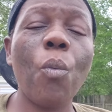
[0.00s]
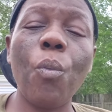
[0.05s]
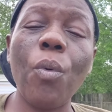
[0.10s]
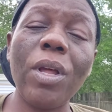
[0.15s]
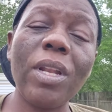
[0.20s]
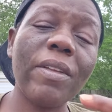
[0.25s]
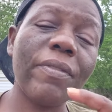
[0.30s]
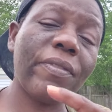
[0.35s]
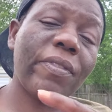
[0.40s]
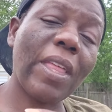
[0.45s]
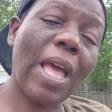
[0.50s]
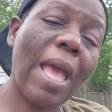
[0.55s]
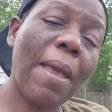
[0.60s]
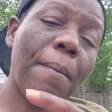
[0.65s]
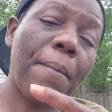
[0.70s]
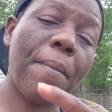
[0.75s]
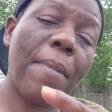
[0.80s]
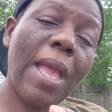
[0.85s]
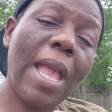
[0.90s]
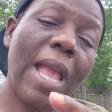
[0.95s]
What if
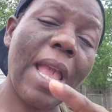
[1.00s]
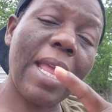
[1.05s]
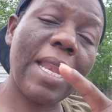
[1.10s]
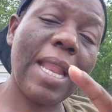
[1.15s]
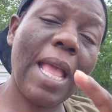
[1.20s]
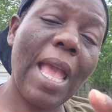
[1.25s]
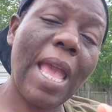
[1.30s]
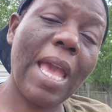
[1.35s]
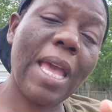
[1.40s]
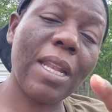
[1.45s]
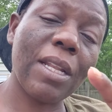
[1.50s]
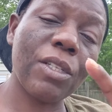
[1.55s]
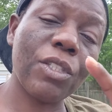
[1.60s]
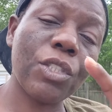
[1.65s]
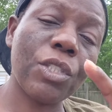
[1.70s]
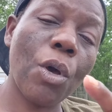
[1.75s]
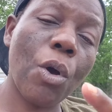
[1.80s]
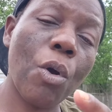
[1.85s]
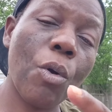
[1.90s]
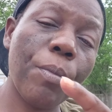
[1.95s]
that man had
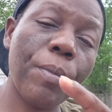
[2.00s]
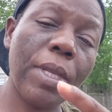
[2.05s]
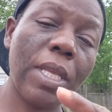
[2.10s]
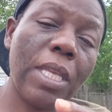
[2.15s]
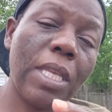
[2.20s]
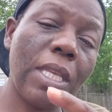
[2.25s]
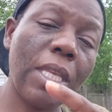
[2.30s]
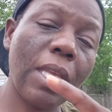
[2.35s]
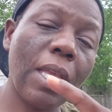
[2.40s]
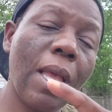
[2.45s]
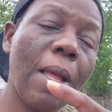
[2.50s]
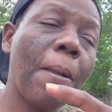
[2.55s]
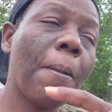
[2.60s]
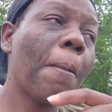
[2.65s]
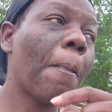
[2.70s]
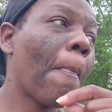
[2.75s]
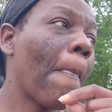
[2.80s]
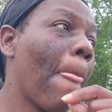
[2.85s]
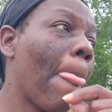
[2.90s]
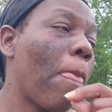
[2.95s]
told me
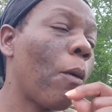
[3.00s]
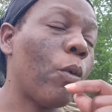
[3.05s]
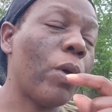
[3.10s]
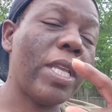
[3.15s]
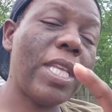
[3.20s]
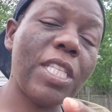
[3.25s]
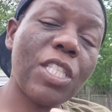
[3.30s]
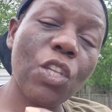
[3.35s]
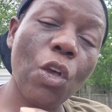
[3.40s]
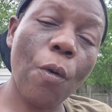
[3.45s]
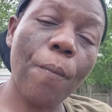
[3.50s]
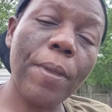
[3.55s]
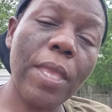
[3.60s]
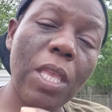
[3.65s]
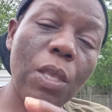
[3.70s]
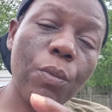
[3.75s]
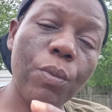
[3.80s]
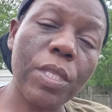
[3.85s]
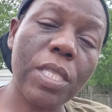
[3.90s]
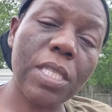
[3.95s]
when he told me
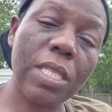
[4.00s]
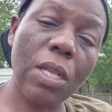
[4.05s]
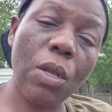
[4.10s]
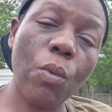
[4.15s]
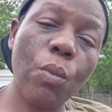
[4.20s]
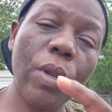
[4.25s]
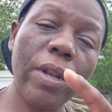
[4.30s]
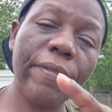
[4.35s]
he was single?